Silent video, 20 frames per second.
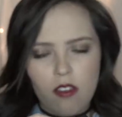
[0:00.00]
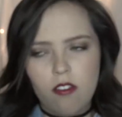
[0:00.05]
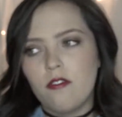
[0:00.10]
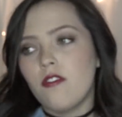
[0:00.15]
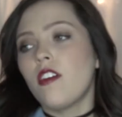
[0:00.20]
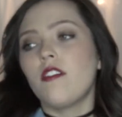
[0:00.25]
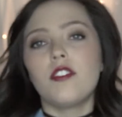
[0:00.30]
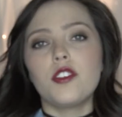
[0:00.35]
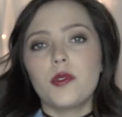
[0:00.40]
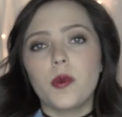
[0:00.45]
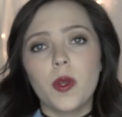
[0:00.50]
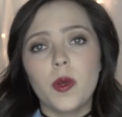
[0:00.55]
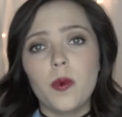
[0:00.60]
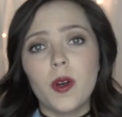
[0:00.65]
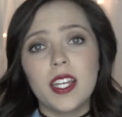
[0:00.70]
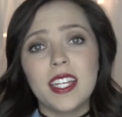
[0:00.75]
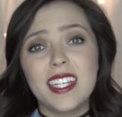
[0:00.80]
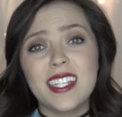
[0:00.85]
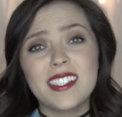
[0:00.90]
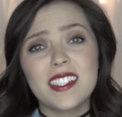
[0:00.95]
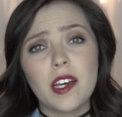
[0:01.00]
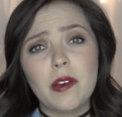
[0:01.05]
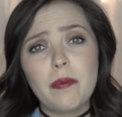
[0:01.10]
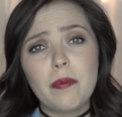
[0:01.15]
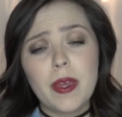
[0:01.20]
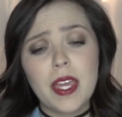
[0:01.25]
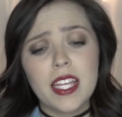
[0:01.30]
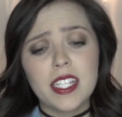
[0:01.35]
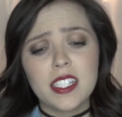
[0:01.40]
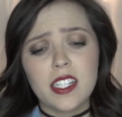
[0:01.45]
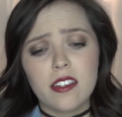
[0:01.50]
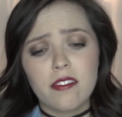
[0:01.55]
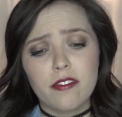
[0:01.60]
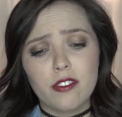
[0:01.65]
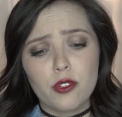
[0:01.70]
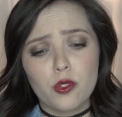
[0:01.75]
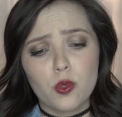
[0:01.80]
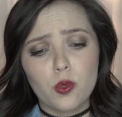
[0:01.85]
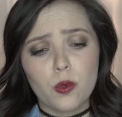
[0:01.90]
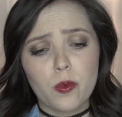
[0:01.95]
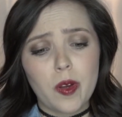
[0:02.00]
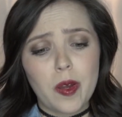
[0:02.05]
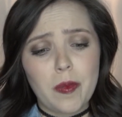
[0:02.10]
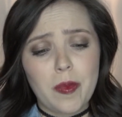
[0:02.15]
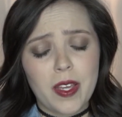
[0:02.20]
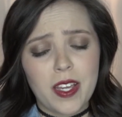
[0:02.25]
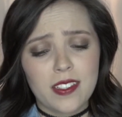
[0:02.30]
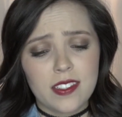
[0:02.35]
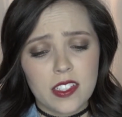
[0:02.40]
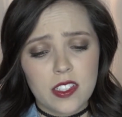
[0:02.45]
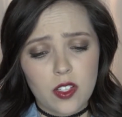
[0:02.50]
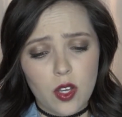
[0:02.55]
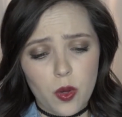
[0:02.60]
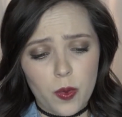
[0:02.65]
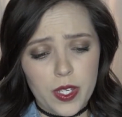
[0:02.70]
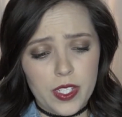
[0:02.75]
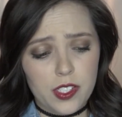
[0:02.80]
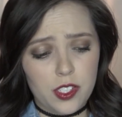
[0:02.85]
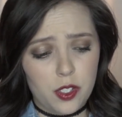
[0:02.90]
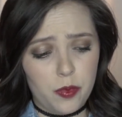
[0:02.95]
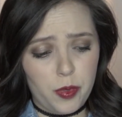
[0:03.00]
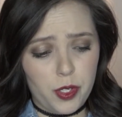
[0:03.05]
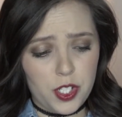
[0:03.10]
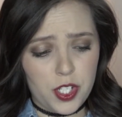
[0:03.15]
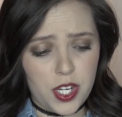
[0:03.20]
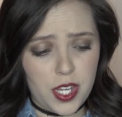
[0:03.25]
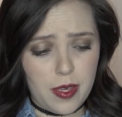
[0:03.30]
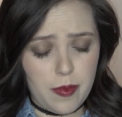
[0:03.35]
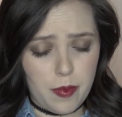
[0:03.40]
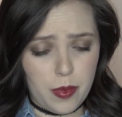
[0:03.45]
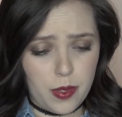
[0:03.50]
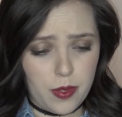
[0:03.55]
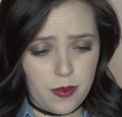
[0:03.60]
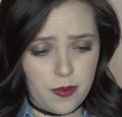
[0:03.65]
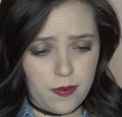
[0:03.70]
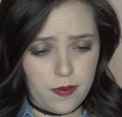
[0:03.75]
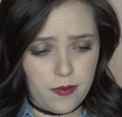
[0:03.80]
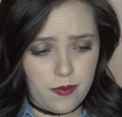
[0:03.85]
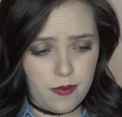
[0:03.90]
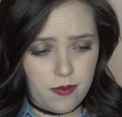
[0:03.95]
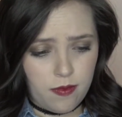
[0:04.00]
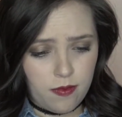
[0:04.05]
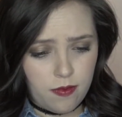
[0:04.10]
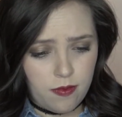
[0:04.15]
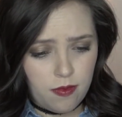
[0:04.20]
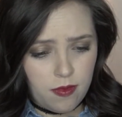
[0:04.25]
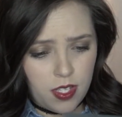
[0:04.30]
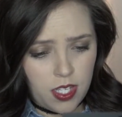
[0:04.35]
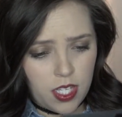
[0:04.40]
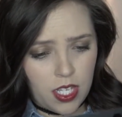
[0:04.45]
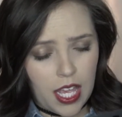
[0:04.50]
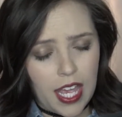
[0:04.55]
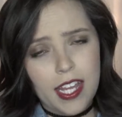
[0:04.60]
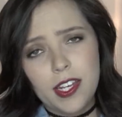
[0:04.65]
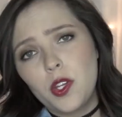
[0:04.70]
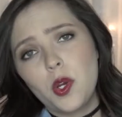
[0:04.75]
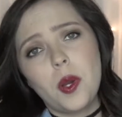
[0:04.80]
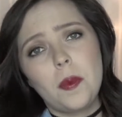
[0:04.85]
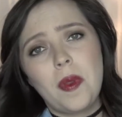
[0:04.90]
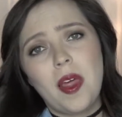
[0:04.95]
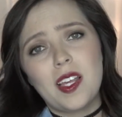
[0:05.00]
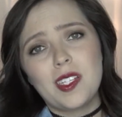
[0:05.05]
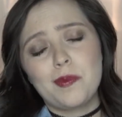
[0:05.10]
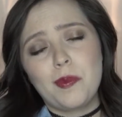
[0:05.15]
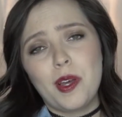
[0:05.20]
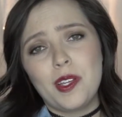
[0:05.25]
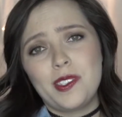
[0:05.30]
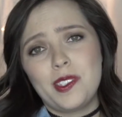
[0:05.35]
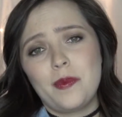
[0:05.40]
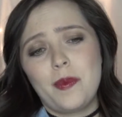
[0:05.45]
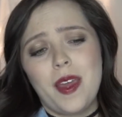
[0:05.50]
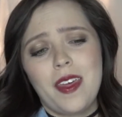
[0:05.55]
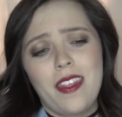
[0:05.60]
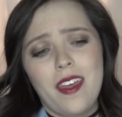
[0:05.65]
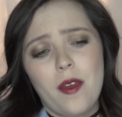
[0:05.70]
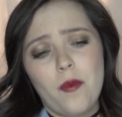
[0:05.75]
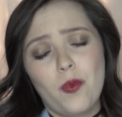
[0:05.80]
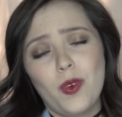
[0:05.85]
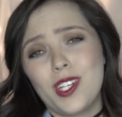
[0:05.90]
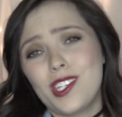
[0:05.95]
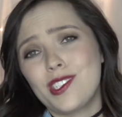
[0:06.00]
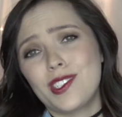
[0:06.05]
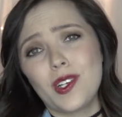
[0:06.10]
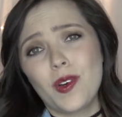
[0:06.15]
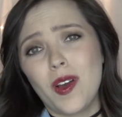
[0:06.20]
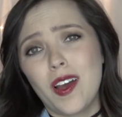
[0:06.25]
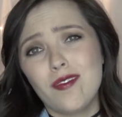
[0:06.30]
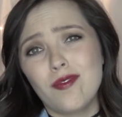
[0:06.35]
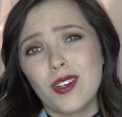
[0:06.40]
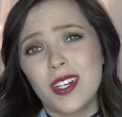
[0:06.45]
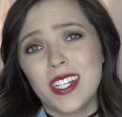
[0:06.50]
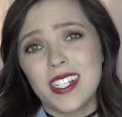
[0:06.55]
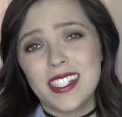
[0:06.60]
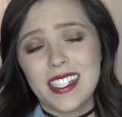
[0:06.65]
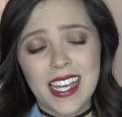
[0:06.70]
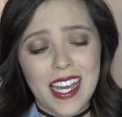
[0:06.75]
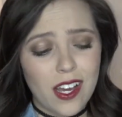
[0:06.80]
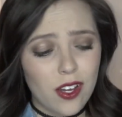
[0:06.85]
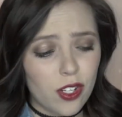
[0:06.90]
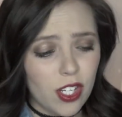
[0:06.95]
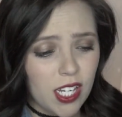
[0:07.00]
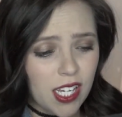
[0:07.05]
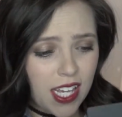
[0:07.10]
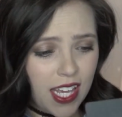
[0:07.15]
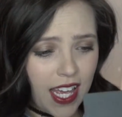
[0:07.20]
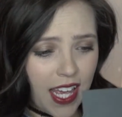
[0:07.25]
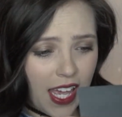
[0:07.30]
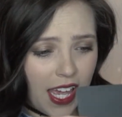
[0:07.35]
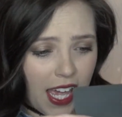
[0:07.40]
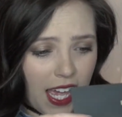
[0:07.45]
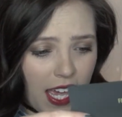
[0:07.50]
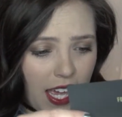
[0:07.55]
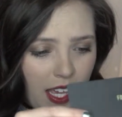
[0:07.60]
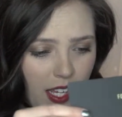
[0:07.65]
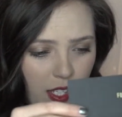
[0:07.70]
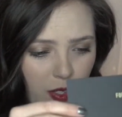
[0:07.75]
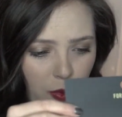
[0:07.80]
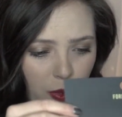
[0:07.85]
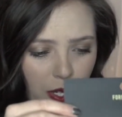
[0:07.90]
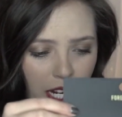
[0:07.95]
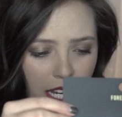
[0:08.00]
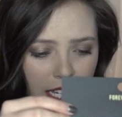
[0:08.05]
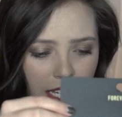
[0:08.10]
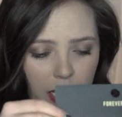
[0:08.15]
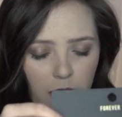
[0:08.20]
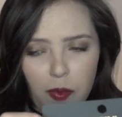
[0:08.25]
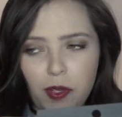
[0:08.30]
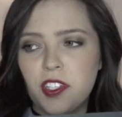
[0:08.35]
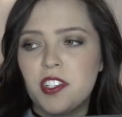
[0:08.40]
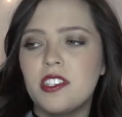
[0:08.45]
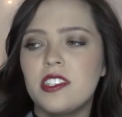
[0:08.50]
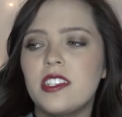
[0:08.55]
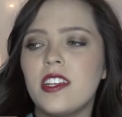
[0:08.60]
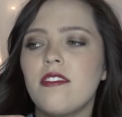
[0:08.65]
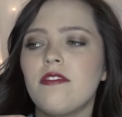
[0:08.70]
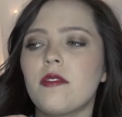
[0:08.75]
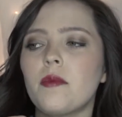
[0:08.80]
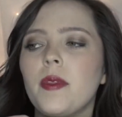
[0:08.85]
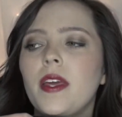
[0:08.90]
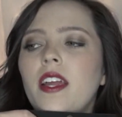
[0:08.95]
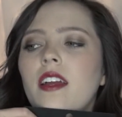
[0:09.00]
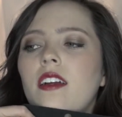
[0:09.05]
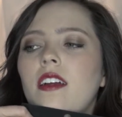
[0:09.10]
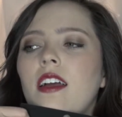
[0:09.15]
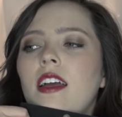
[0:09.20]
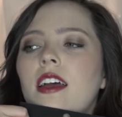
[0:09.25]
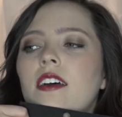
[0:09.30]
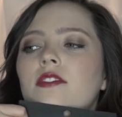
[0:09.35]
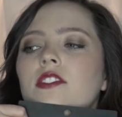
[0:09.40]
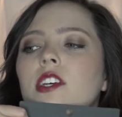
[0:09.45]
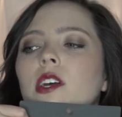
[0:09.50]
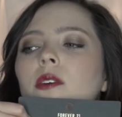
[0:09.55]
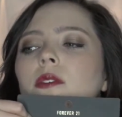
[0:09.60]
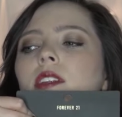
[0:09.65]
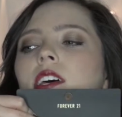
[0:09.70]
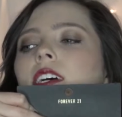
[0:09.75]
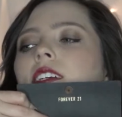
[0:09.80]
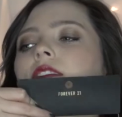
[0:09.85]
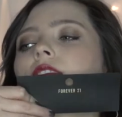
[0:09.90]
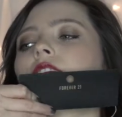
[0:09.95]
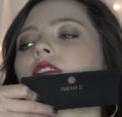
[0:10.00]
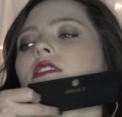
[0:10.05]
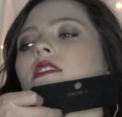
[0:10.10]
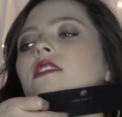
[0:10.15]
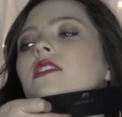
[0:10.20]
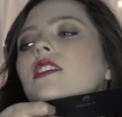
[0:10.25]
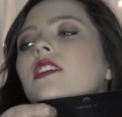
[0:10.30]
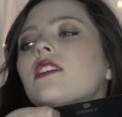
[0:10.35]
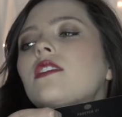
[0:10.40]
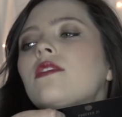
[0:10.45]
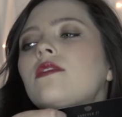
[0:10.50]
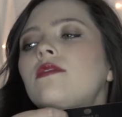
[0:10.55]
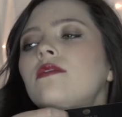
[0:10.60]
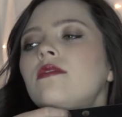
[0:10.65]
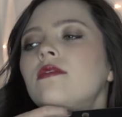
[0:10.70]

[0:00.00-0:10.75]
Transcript: Forever 21 is amazing for jewelry because it's always super cheap. And no, I'm not sponsored by them. We just don't have one in town. And when I get a bunch of stuff from there, I have to go nuts. So,